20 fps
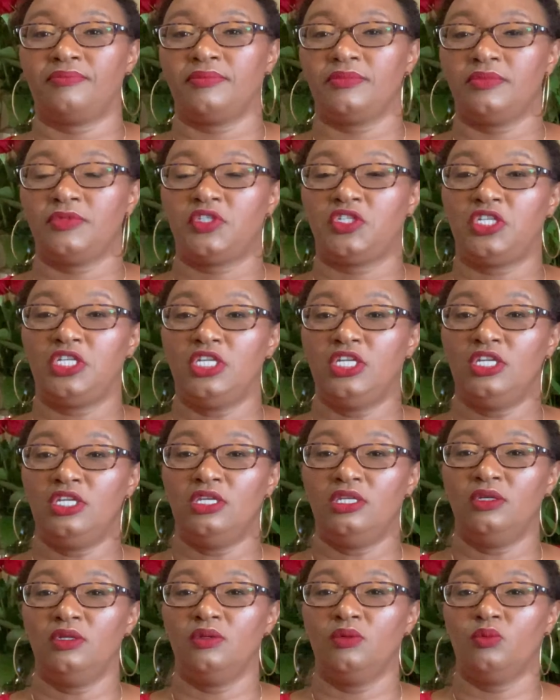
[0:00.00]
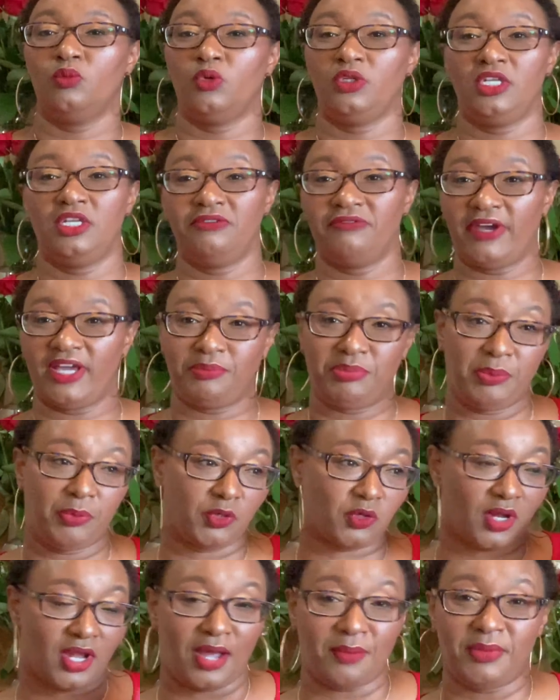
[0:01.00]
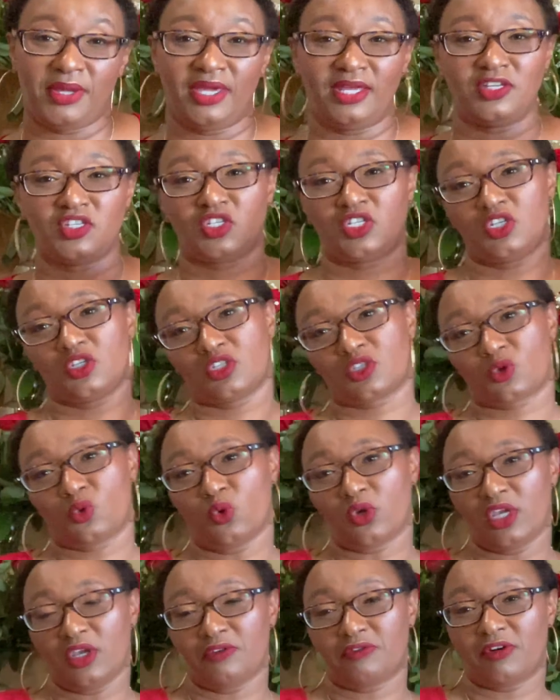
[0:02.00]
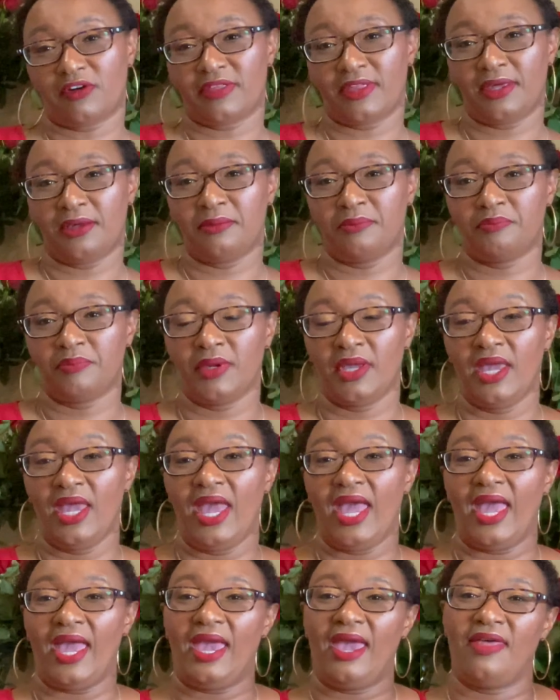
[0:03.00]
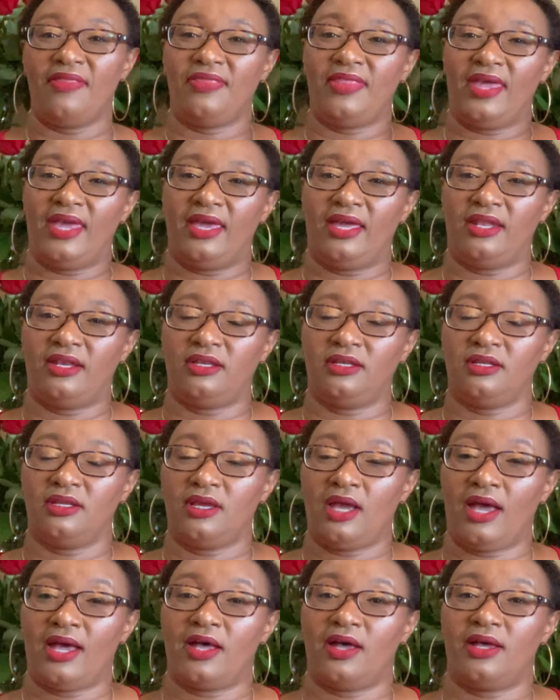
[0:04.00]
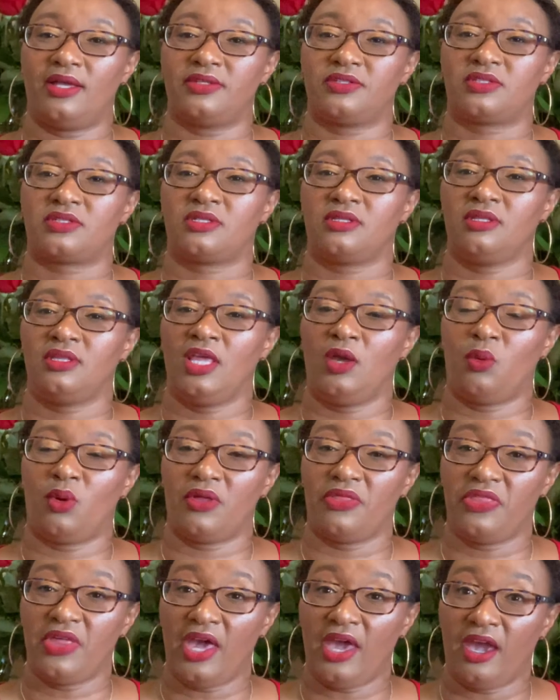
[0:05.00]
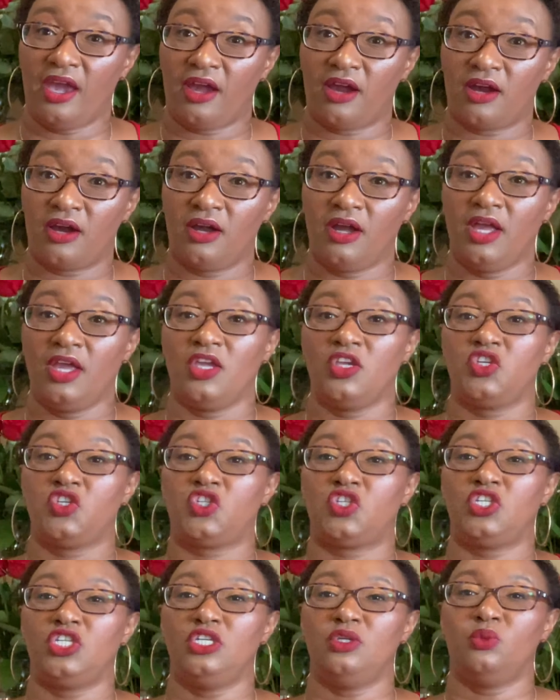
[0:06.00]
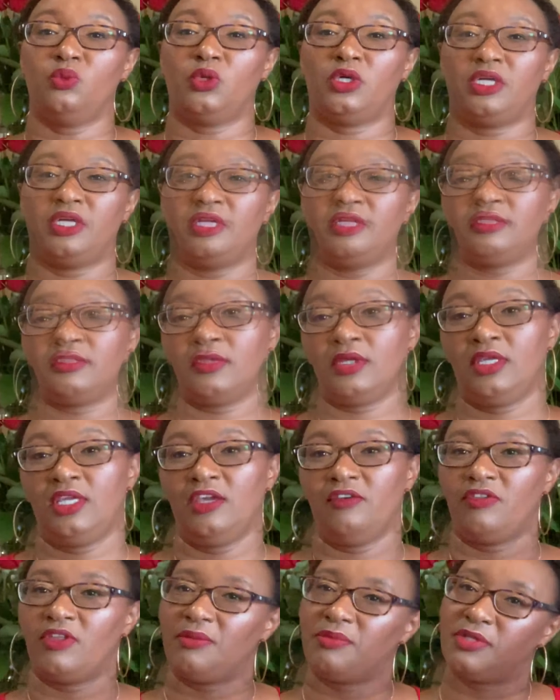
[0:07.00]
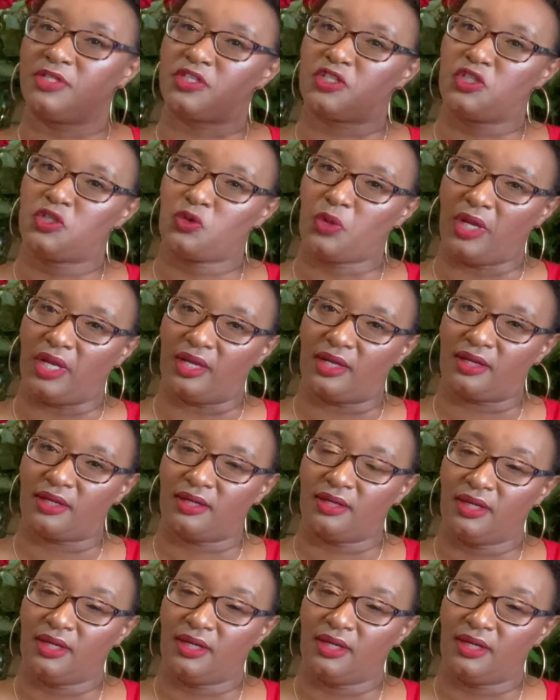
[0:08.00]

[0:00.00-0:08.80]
she would invite people to come in. She's cooking for them, and then as they were there, she would give them this drink,